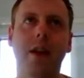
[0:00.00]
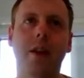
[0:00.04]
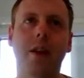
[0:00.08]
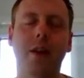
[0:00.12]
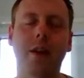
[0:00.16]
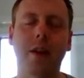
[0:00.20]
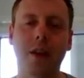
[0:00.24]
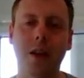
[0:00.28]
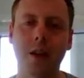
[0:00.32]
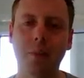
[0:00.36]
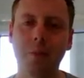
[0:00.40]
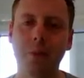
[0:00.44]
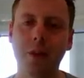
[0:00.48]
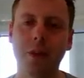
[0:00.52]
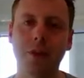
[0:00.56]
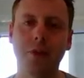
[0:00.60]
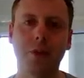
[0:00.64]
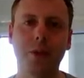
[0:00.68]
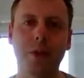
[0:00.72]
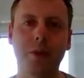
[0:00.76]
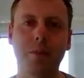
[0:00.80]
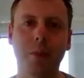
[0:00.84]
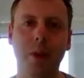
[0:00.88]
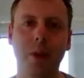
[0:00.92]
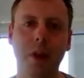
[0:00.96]
like an MP3
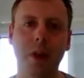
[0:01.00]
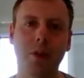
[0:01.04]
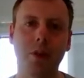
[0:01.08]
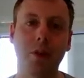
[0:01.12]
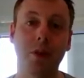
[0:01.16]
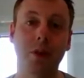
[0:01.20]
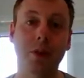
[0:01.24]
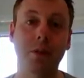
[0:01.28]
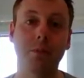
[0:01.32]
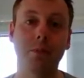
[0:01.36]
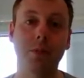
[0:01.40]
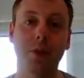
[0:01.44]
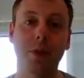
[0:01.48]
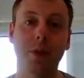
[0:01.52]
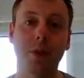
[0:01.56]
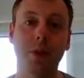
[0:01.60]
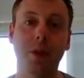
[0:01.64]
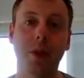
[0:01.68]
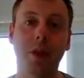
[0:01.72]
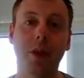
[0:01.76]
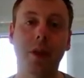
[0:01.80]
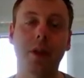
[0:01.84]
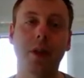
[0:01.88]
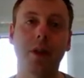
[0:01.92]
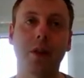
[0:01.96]
player on a
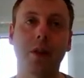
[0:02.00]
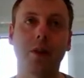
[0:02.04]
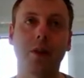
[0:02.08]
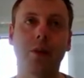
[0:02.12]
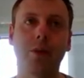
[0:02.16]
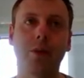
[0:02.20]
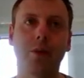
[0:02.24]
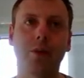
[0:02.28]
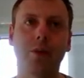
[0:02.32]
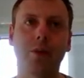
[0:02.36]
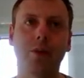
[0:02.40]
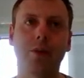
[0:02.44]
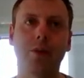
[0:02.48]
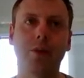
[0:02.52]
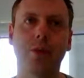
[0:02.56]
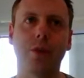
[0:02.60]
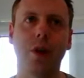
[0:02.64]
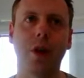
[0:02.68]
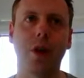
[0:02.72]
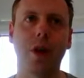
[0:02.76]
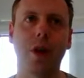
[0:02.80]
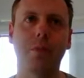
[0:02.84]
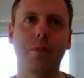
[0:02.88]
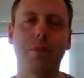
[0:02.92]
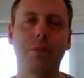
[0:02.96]
computer or an
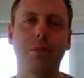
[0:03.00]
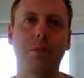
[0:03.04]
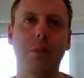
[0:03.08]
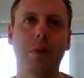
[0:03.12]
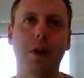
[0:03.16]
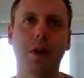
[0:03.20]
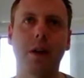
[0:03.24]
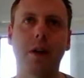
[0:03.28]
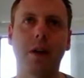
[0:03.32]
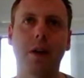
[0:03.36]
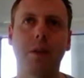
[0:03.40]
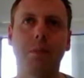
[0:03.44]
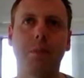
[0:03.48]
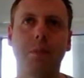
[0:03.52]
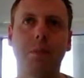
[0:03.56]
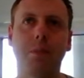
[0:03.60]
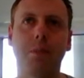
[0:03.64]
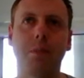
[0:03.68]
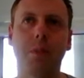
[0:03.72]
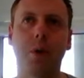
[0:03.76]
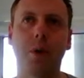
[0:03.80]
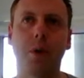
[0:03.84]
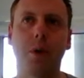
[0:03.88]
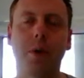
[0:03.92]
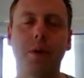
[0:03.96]

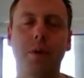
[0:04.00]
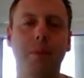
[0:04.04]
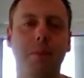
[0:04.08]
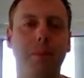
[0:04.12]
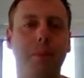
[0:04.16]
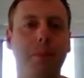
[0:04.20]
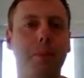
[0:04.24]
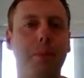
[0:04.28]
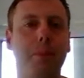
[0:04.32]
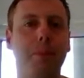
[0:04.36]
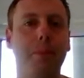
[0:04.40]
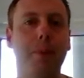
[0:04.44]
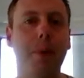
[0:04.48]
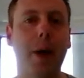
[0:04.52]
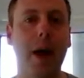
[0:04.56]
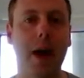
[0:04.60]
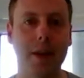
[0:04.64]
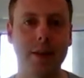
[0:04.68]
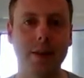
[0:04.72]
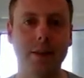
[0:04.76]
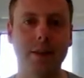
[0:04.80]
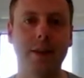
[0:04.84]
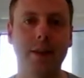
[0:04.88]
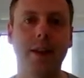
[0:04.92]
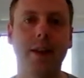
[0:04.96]
iPod,
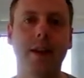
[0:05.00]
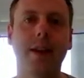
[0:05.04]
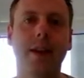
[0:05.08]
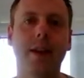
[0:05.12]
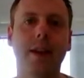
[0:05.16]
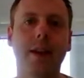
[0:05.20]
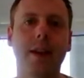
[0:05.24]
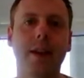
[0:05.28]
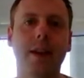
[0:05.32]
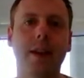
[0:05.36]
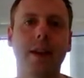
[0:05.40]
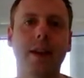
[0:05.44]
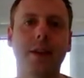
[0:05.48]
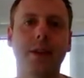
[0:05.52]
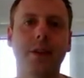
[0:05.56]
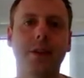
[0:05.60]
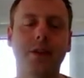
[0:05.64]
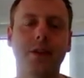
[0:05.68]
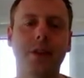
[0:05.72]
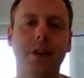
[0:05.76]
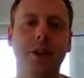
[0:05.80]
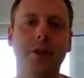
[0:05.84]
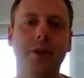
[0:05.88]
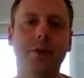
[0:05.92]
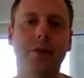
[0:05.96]
but
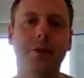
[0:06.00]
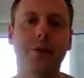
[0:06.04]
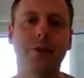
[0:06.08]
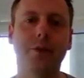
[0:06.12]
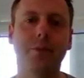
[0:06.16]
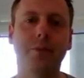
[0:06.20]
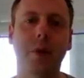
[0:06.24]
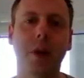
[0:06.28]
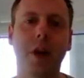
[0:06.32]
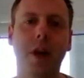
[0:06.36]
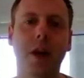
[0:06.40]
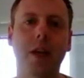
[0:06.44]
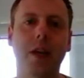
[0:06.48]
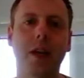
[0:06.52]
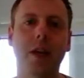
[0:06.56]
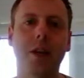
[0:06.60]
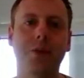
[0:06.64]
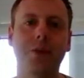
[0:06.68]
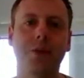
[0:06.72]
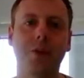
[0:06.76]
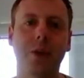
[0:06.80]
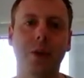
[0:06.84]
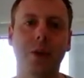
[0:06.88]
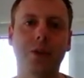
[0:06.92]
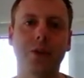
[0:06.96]
instead of playing each
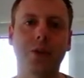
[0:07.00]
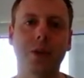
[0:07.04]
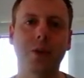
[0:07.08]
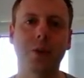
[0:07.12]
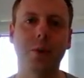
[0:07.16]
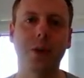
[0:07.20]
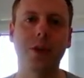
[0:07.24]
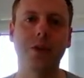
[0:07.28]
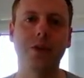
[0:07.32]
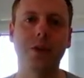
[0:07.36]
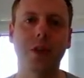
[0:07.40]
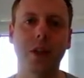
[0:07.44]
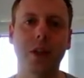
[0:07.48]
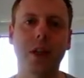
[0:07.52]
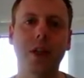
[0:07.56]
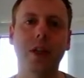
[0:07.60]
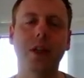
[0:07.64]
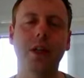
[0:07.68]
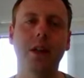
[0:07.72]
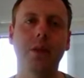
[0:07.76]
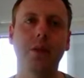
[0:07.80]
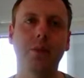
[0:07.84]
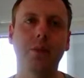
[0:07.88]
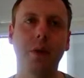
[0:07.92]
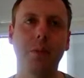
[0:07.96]
file sequentially,
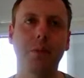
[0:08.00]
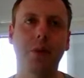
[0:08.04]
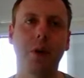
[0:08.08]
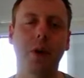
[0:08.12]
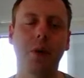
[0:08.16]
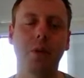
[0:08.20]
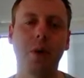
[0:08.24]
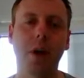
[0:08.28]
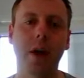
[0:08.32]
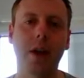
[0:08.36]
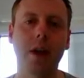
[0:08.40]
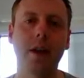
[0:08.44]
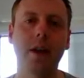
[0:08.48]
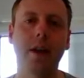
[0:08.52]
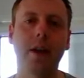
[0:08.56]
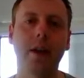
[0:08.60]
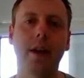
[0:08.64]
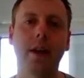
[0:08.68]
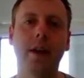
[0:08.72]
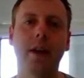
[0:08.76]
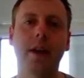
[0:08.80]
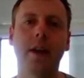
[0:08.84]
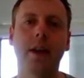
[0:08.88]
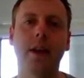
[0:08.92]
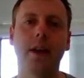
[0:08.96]
one by one,
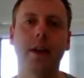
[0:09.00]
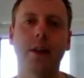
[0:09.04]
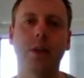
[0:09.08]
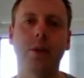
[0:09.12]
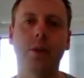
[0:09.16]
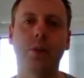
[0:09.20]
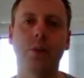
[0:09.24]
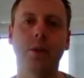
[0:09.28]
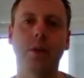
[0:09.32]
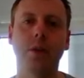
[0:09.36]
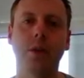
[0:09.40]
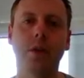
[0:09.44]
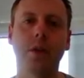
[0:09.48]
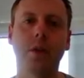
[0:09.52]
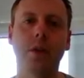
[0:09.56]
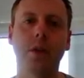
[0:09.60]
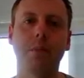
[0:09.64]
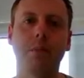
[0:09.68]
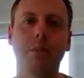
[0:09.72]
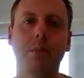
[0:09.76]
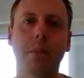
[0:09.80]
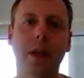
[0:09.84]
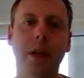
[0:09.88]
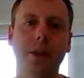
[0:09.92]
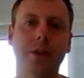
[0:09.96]
it will
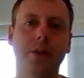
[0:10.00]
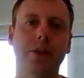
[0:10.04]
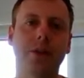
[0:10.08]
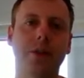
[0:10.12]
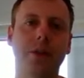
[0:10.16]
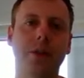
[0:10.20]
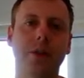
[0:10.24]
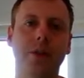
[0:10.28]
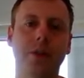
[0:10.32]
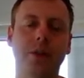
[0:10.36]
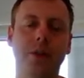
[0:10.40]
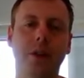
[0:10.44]
mix